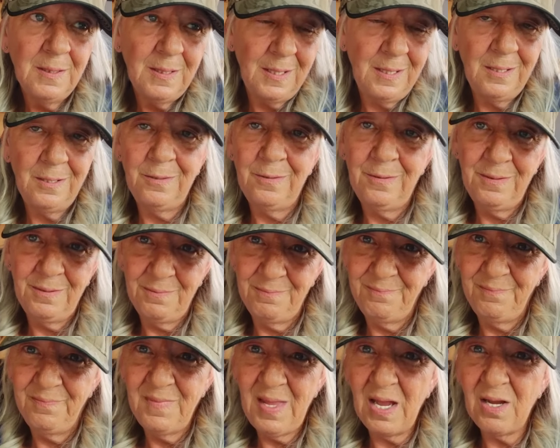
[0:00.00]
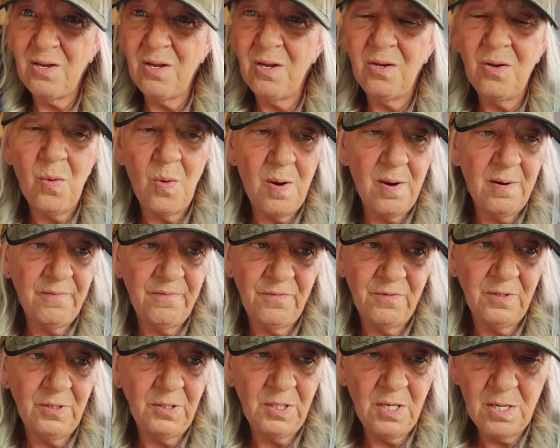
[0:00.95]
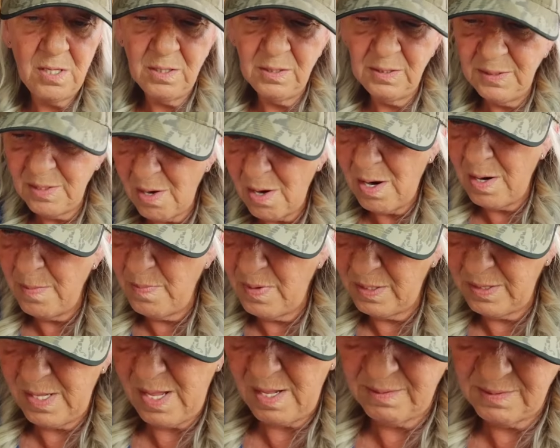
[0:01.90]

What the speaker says: I don't know. I could go on for a long time on